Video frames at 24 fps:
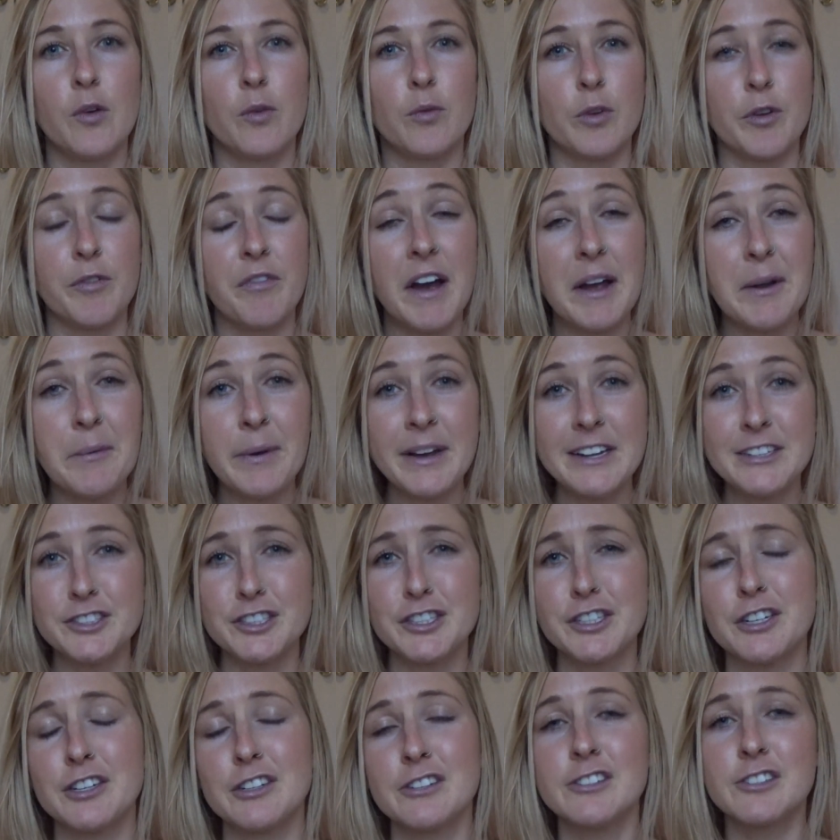Refined white
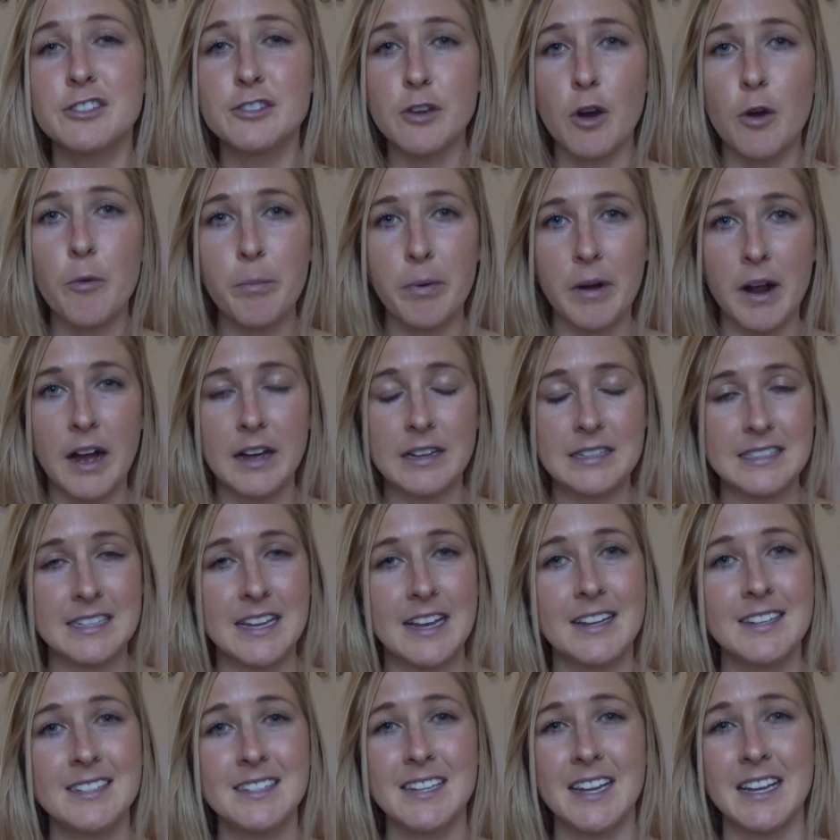sugar is so
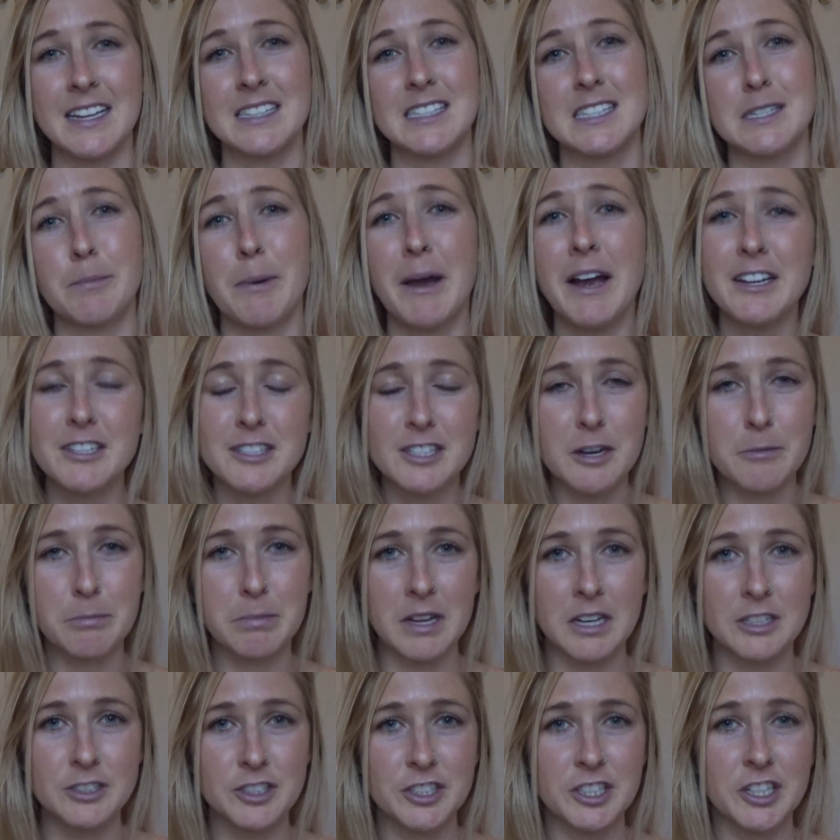processed, it spikes our
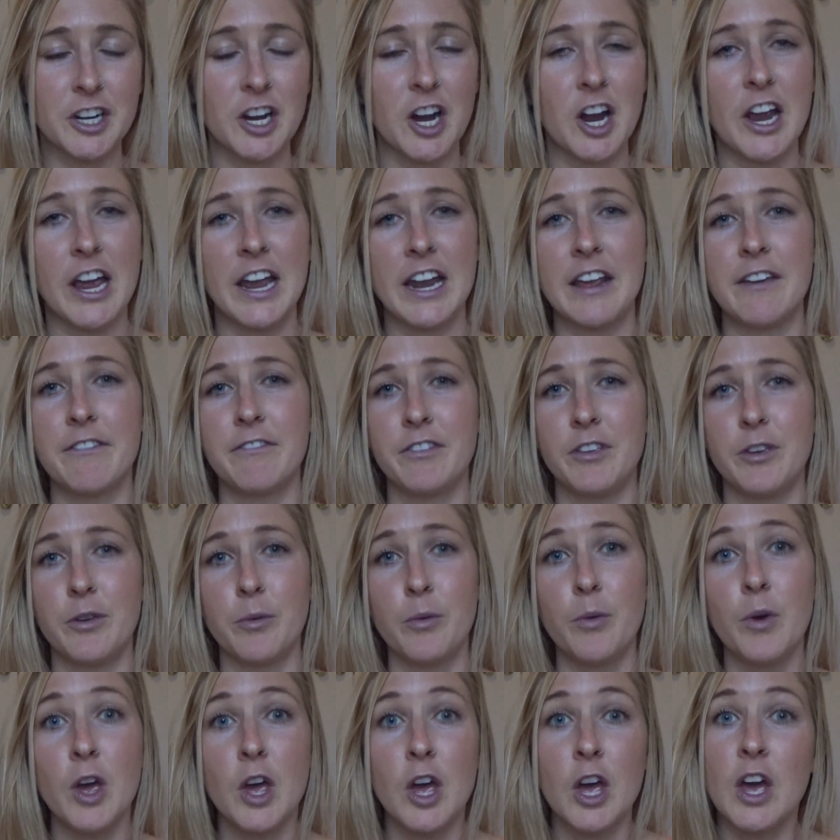blood sugar, and if you